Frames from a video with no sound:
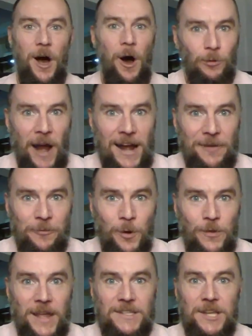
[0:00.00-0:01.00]
All right,
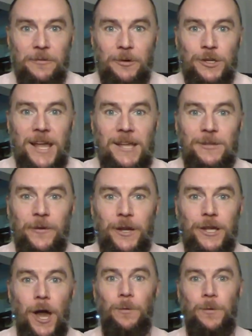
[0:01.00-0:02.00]
everyone, that is it for today's
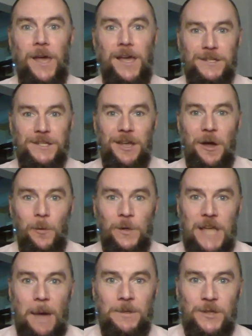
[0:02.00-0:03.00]
video. This
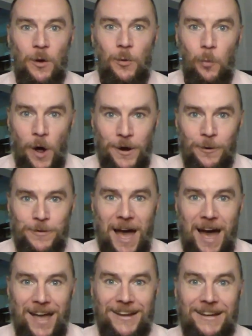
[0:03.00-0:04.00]
was episode
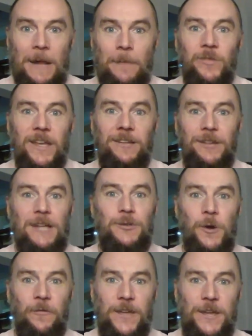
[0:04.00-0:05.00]
109
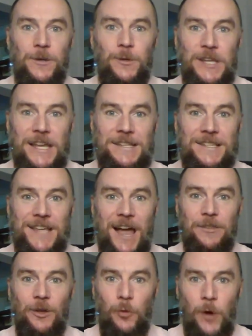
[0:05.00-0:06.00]
Electric Fields
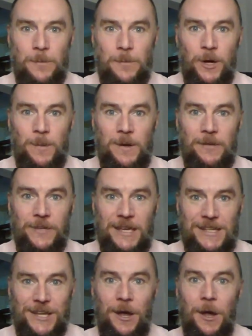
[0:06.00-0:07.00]
Inside the Great Pyramid of
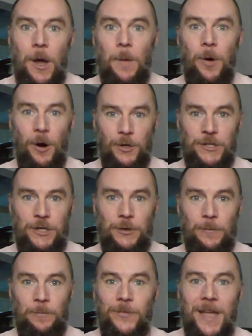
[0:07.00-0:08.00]
Giza, Part
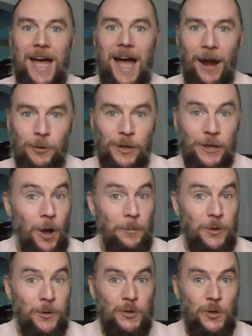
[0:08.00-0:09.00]
2. I really
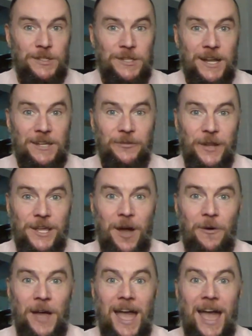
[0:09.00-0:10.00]
hope you enjoyed today's
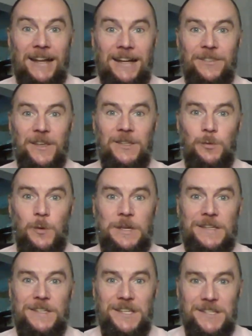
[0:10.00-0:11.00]
video and in this
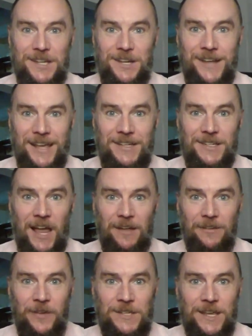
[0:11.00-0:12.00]
week's Sunday
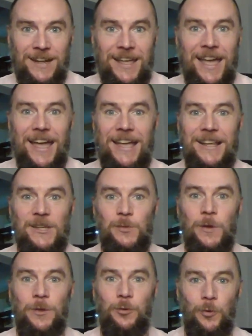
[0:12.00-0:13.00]
site visit. It
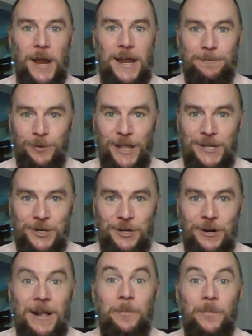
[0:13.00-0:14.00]
is with great
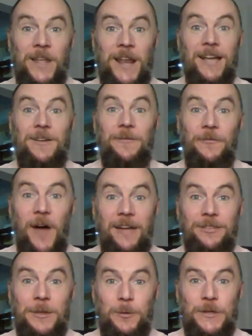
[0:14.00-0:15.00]
pleasure that I can
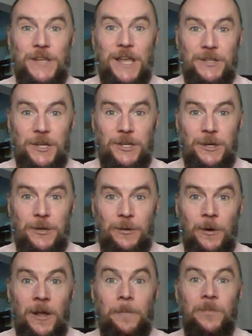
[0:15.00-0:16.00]
finally present to
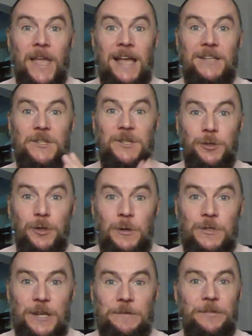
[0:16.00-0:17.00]
you
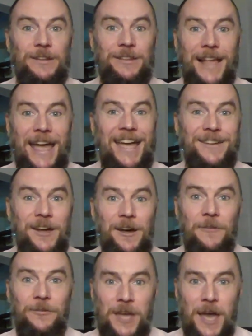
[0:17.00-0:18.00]
exclusive Land
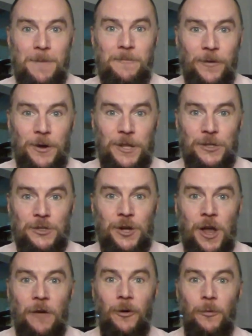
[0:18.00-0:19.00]
of Chem footage
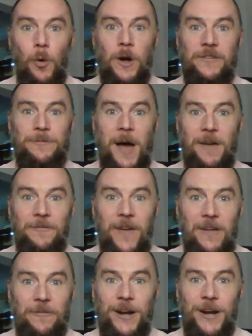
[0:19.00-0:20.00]
from one of my
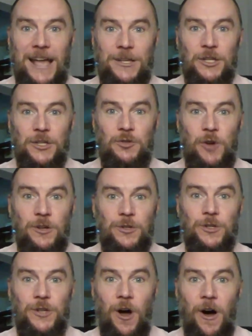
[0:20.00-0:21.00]
favorite ancient
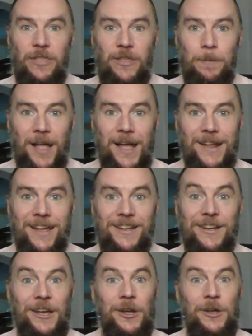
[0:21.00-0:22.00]
structures on the
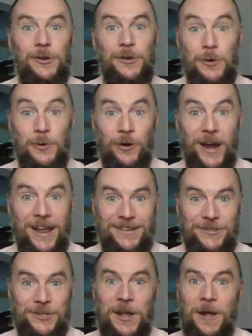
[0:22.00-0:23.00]
planet,
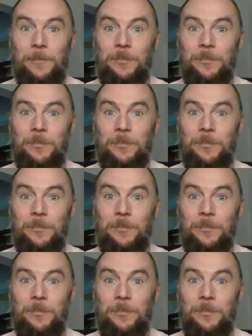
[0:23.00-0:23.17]
Newgrange.